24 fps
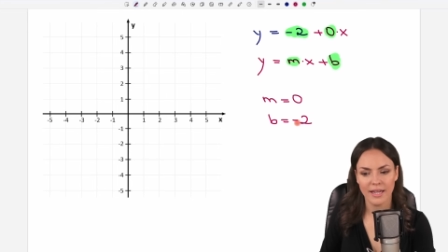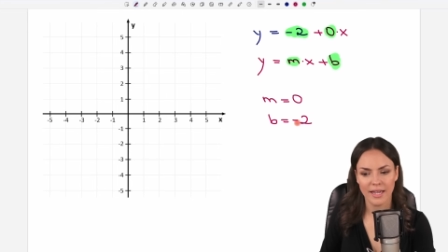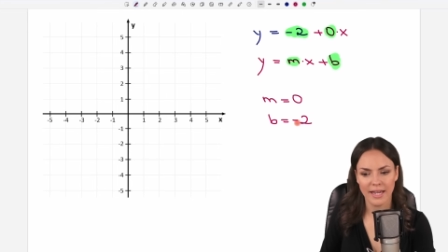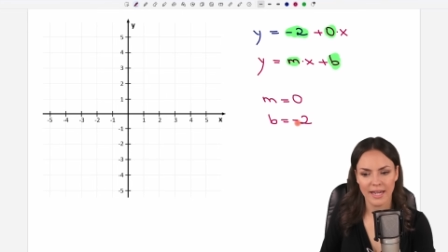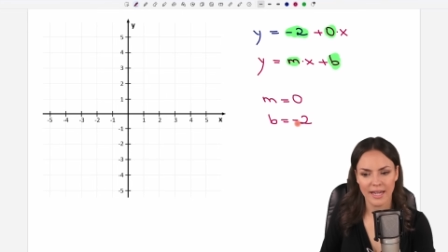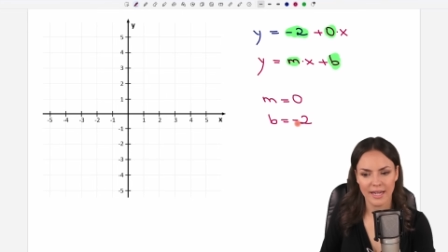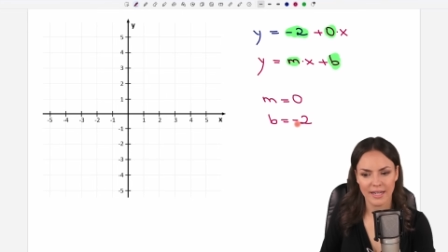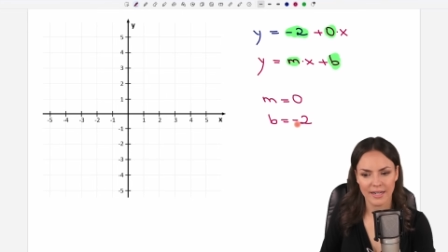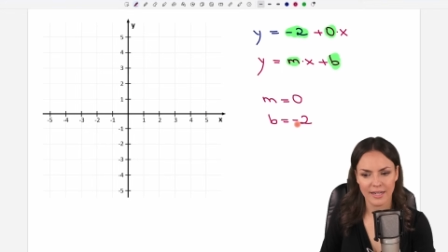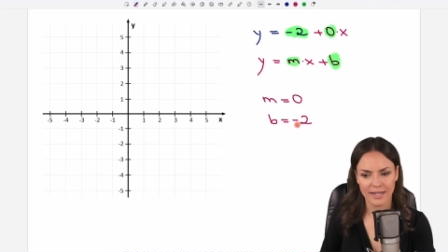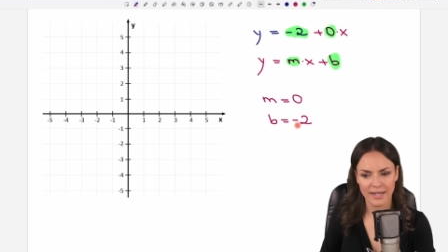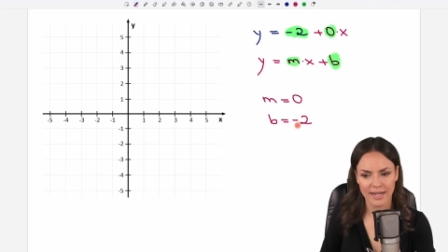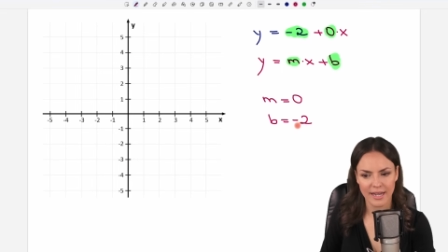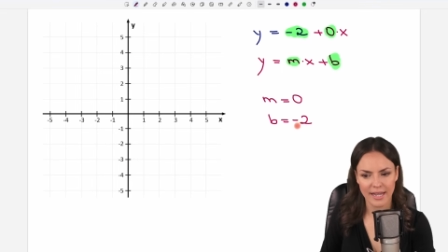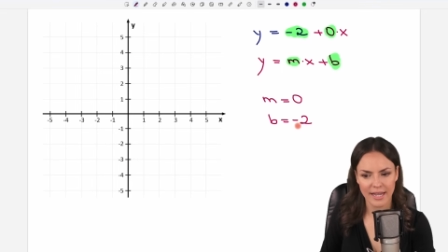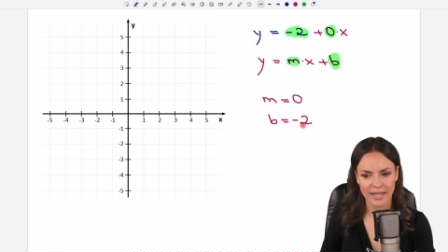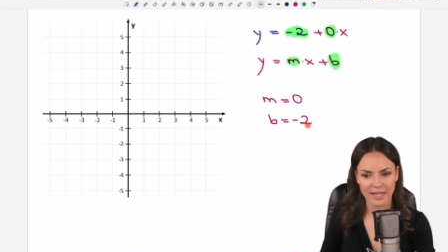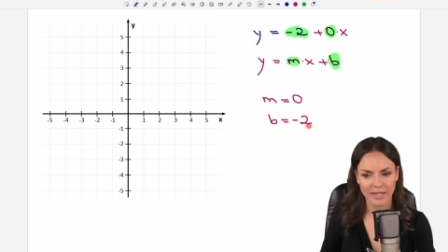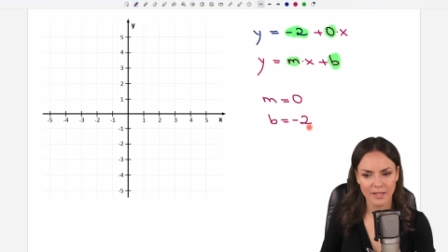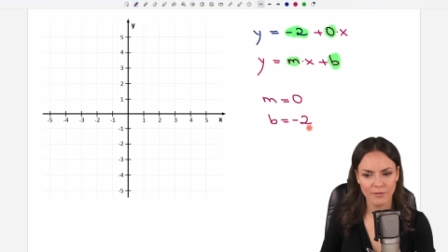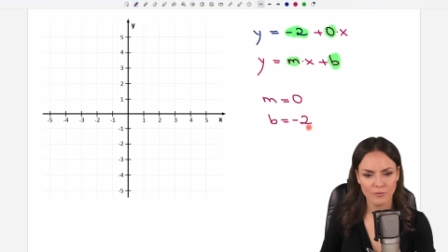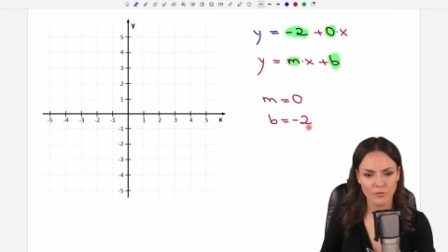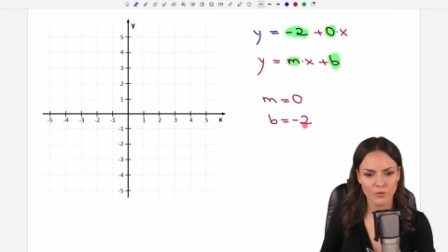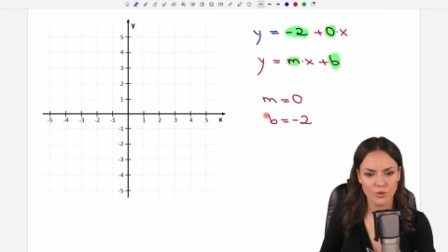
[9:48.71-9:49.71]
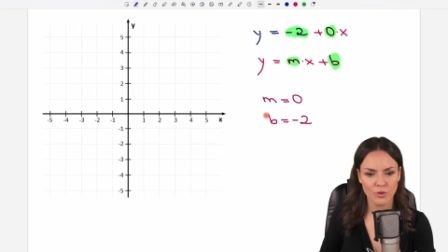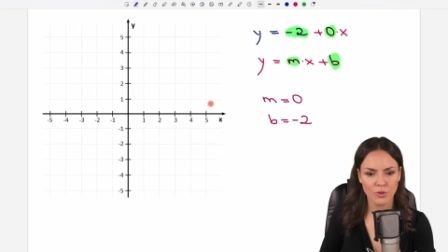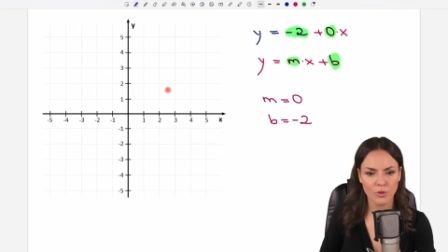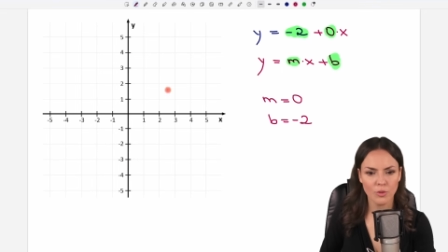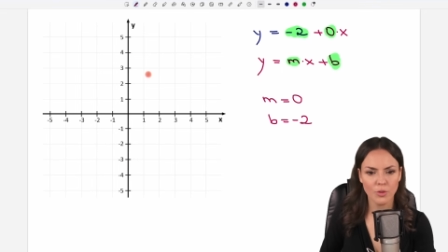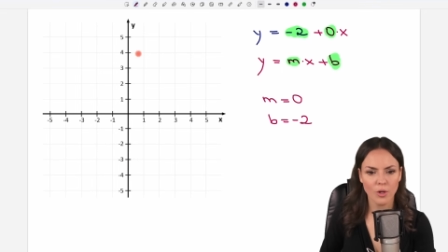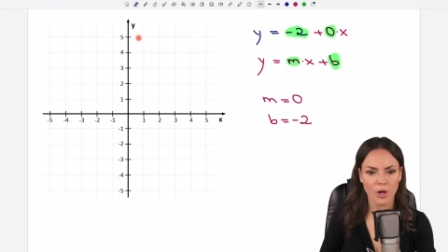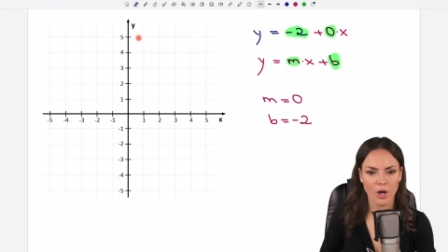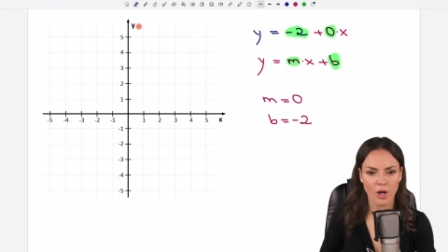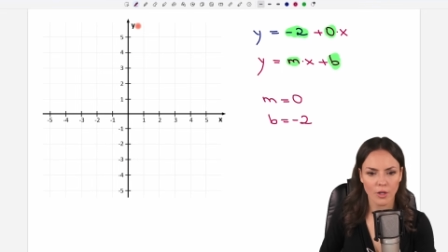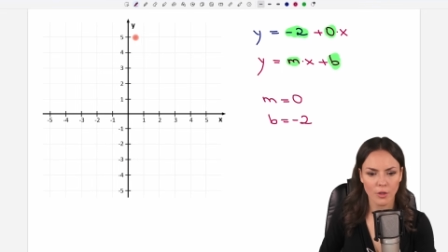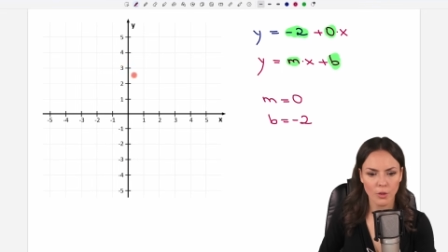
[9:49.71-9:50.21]
at negative
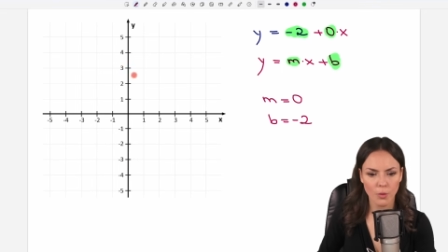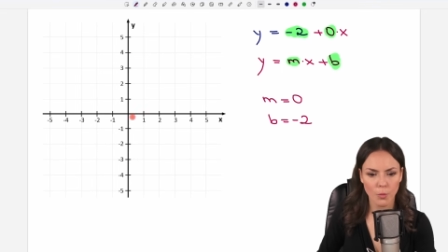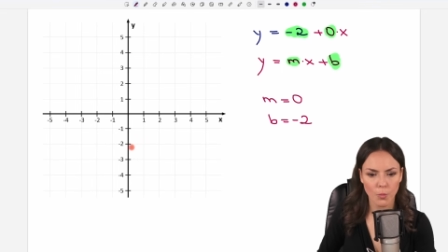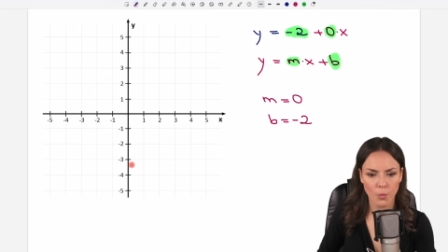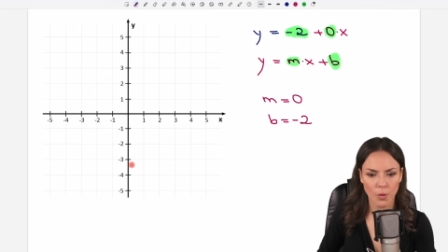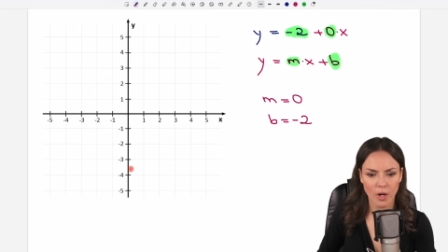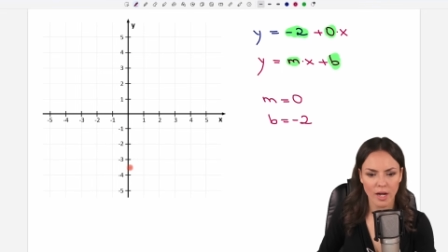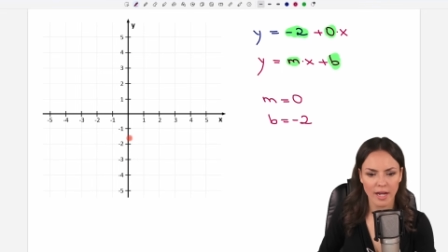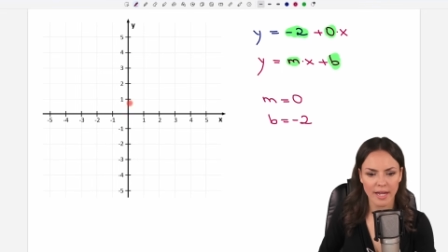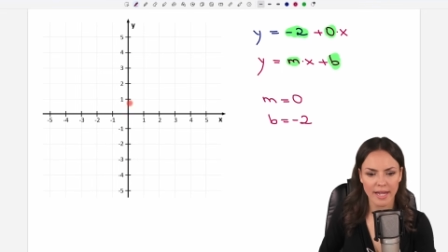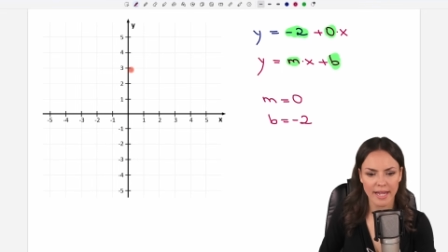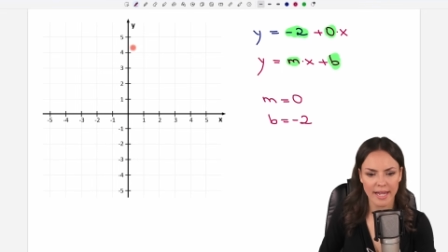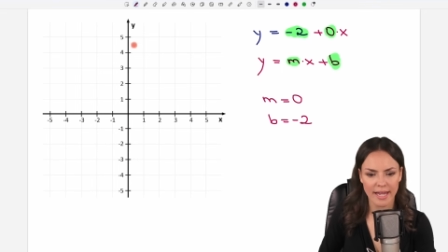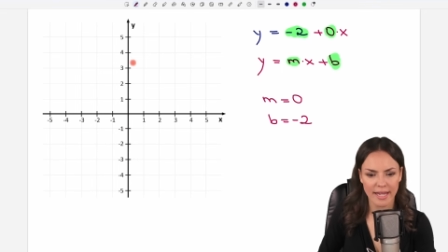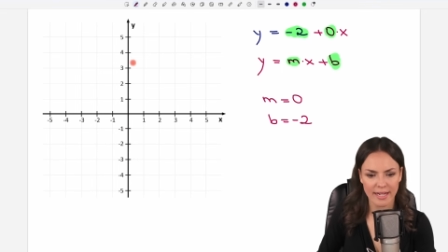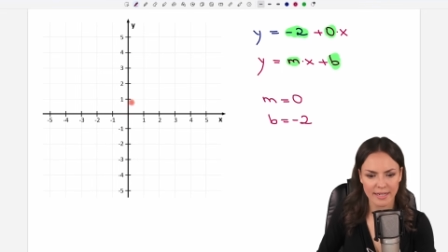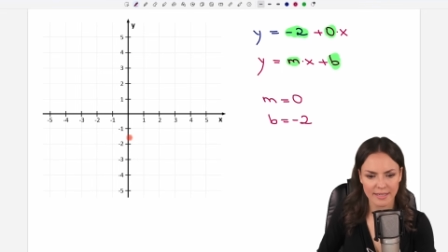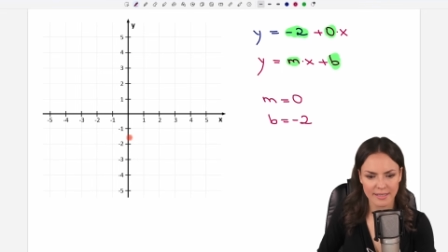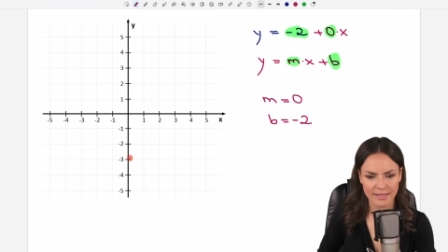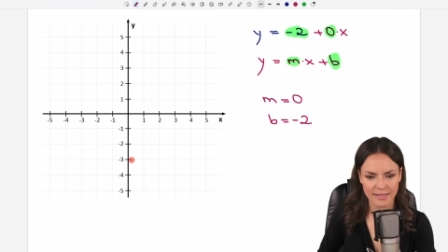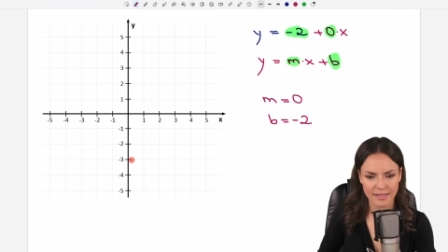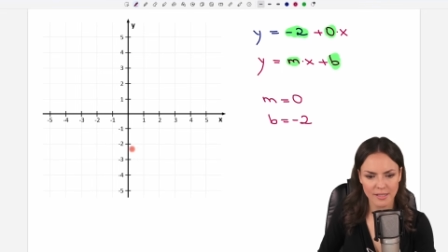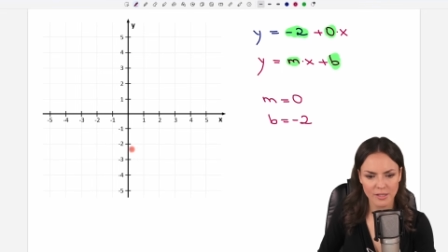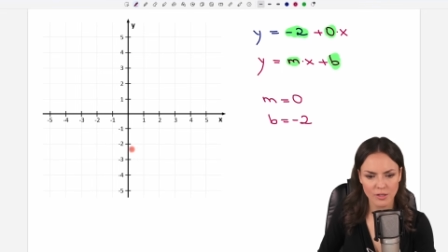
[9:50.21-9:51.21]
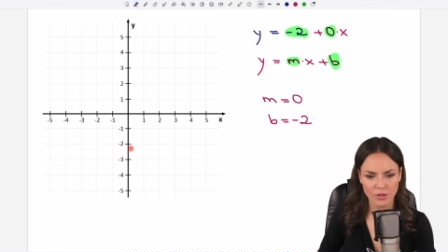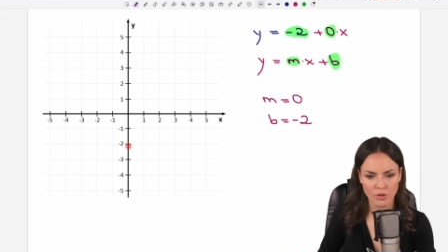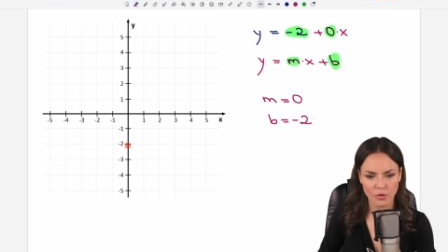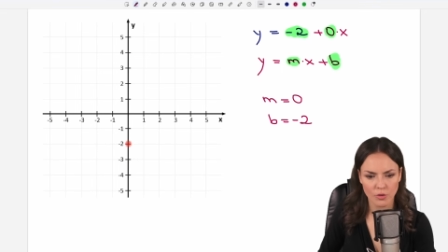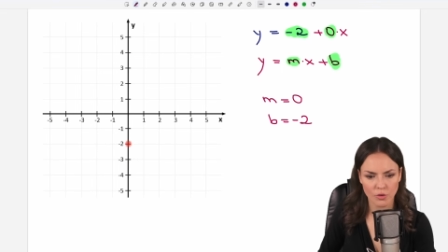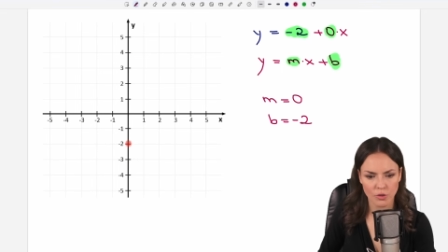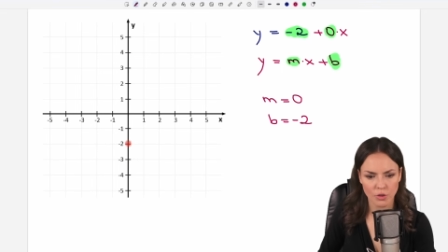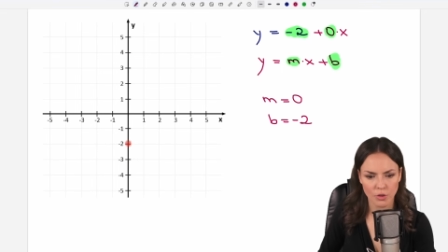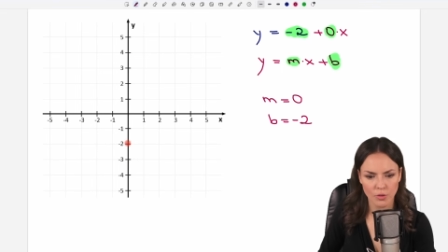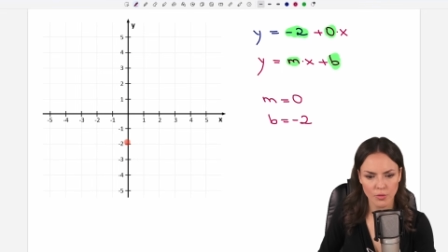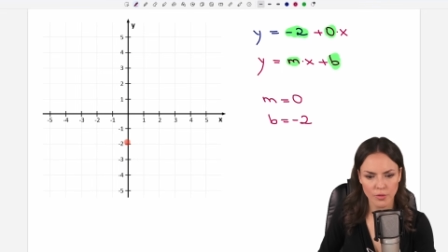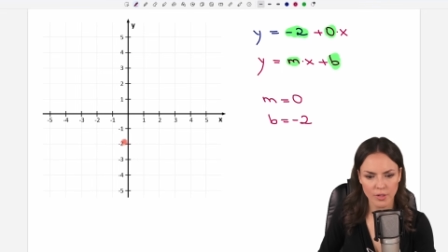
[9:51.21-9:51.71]
2 on the y-axis,
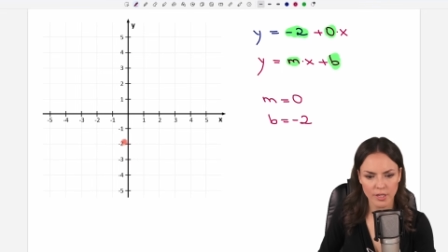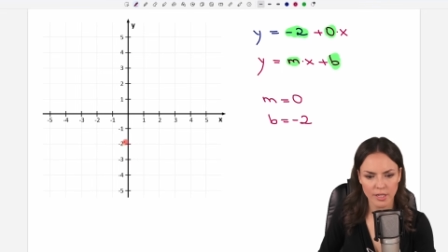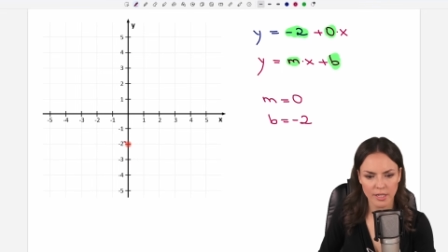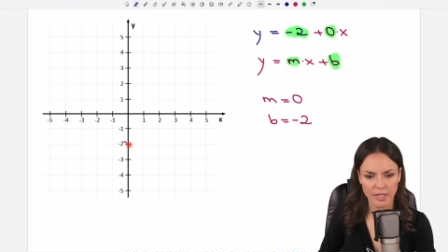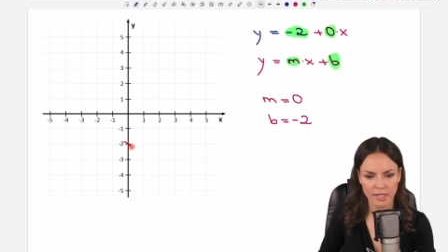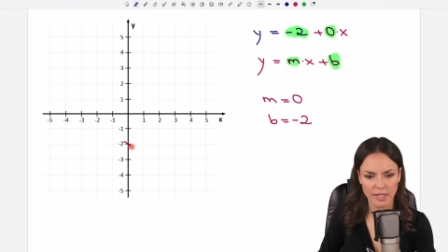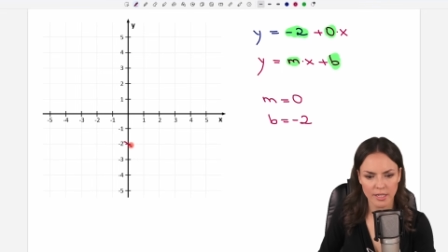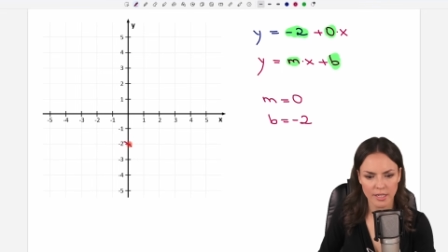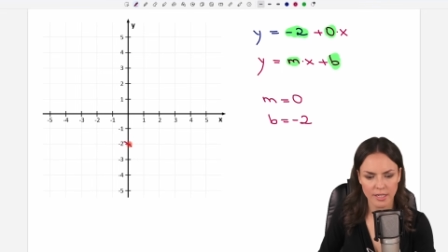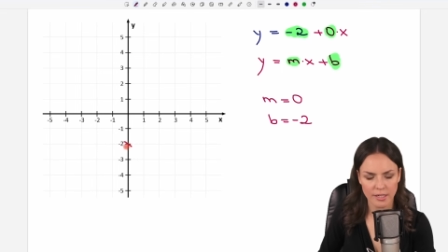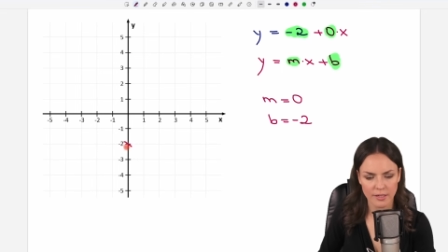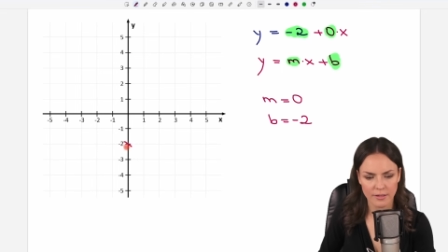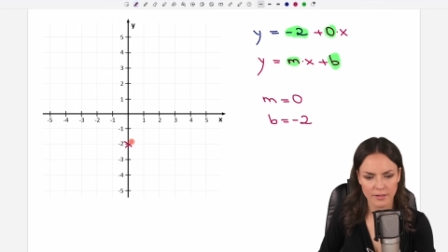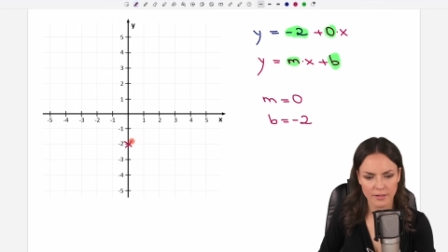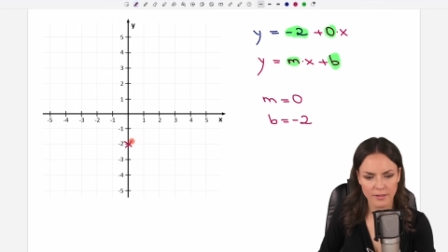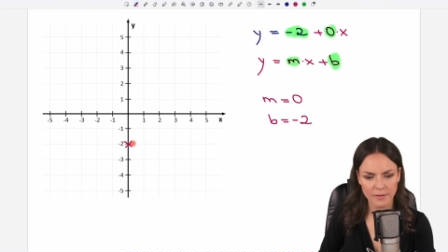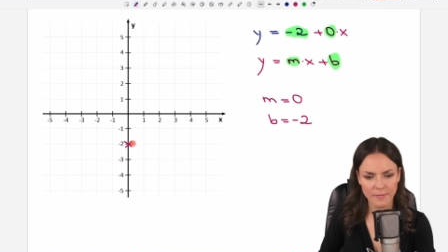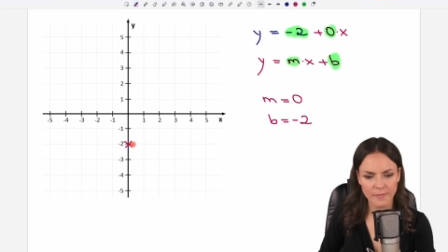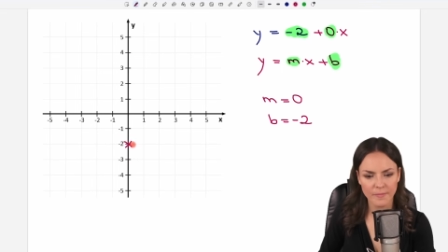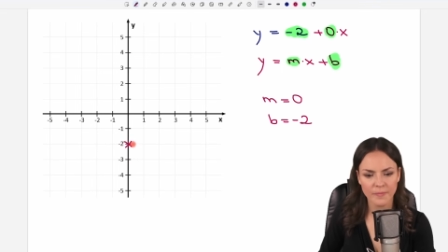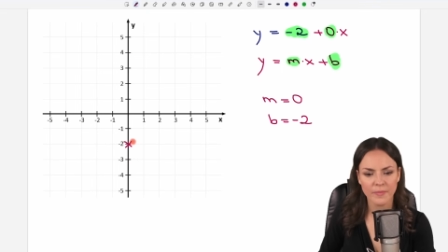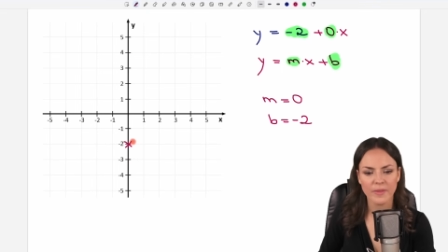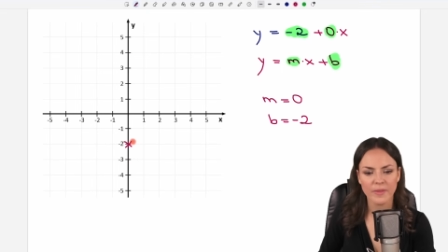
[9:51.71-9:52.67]
so here.